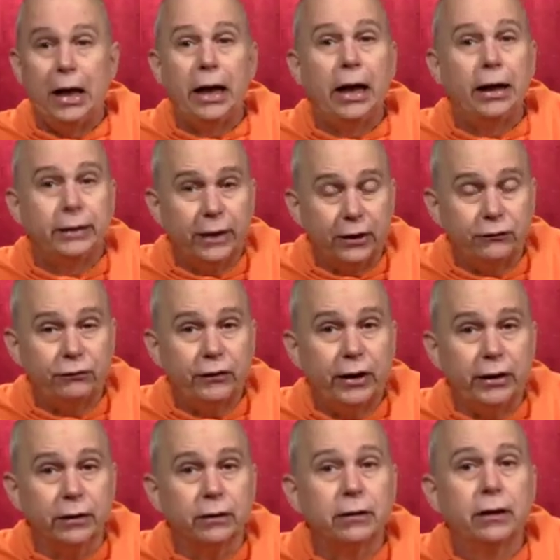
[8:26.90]
and that
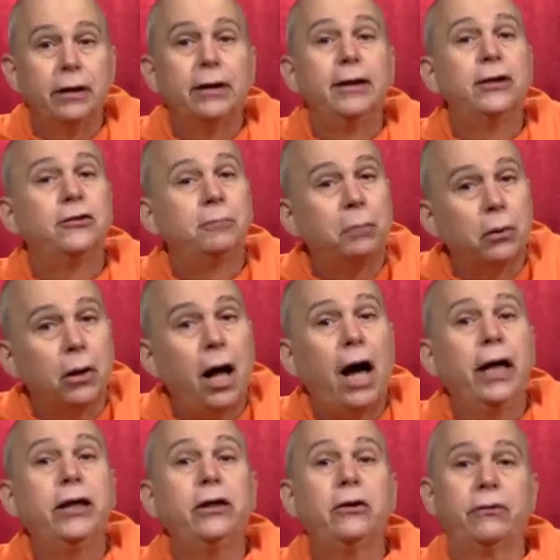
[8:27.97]
faith is
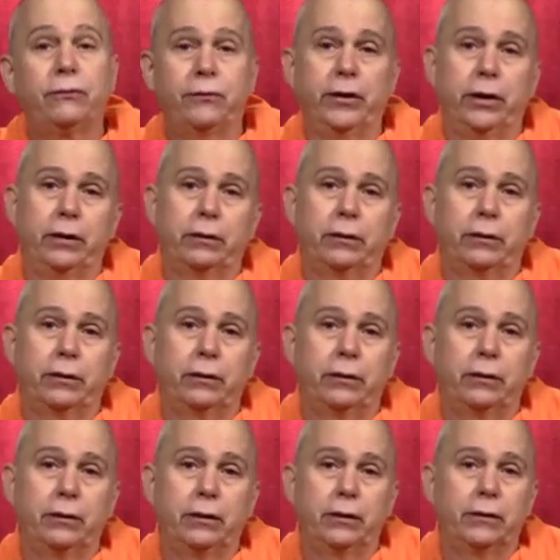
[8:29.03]
blind faith,
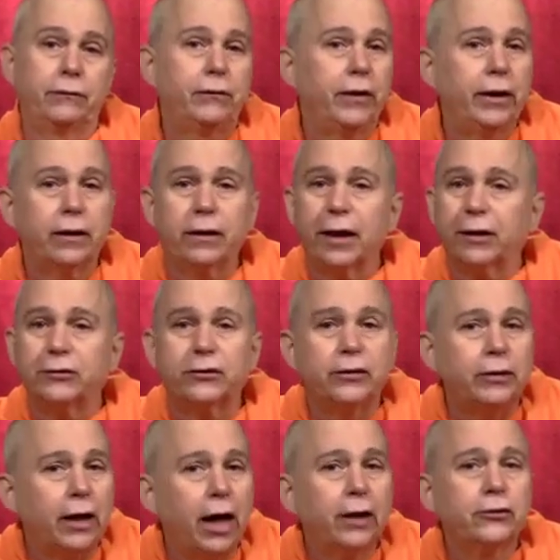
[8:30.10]
faith that's
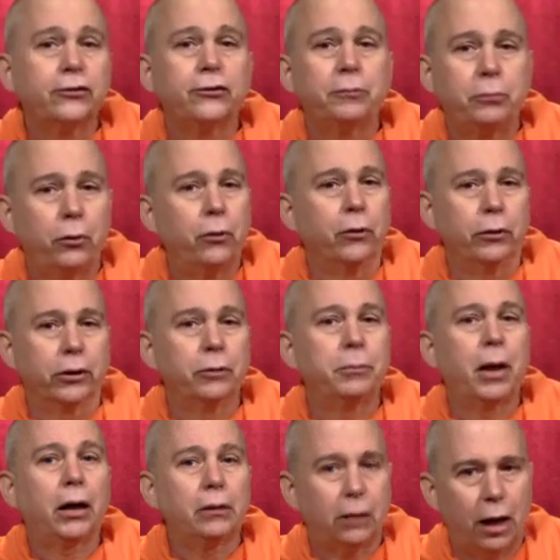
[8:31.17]
not supported
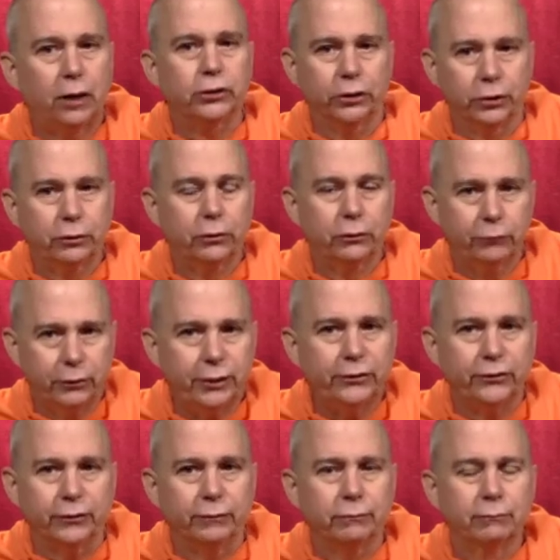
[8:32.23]
by logic or
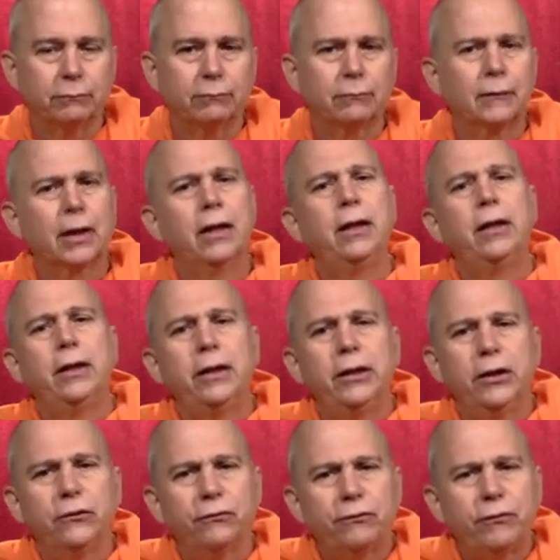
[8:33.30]
reason.
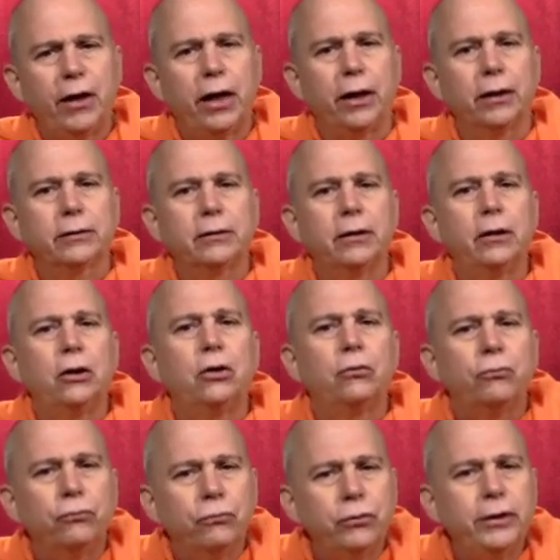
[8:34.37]
In fact,
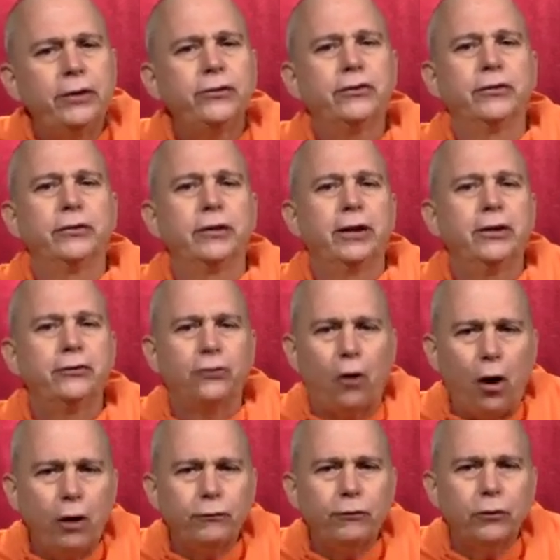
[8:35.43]
reason is
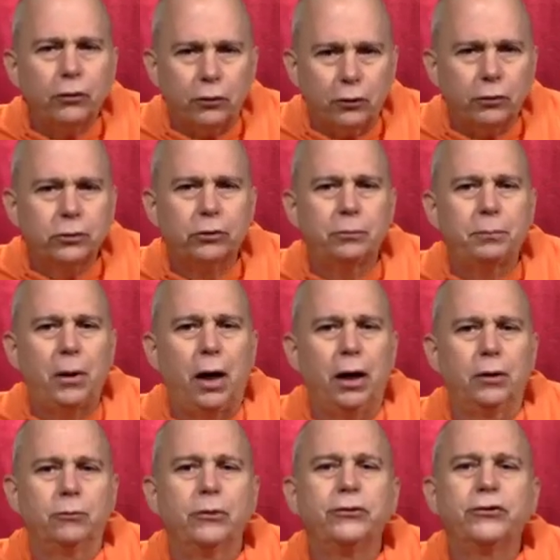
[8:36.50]
often looked
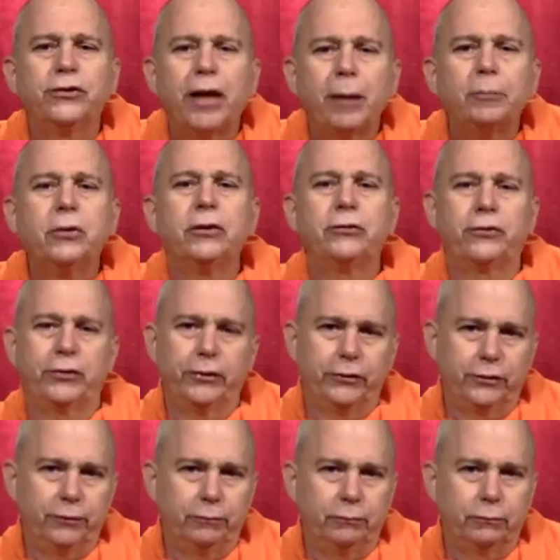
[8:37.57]
upon with
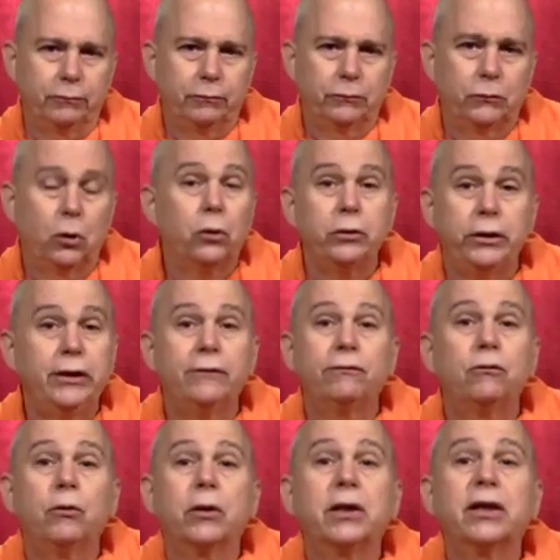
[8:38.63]
skepticism, or
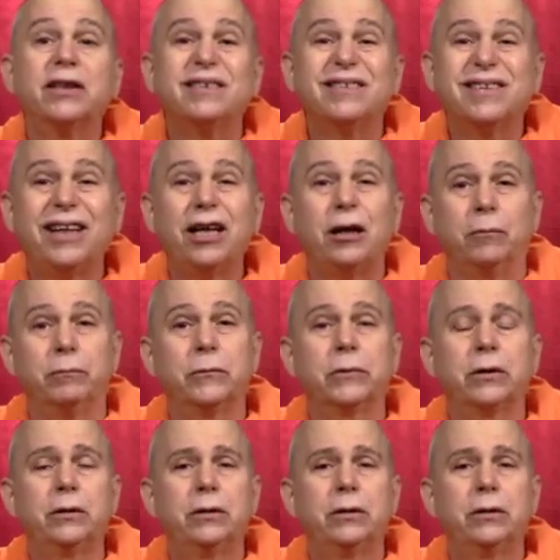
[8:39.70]
even with contempt,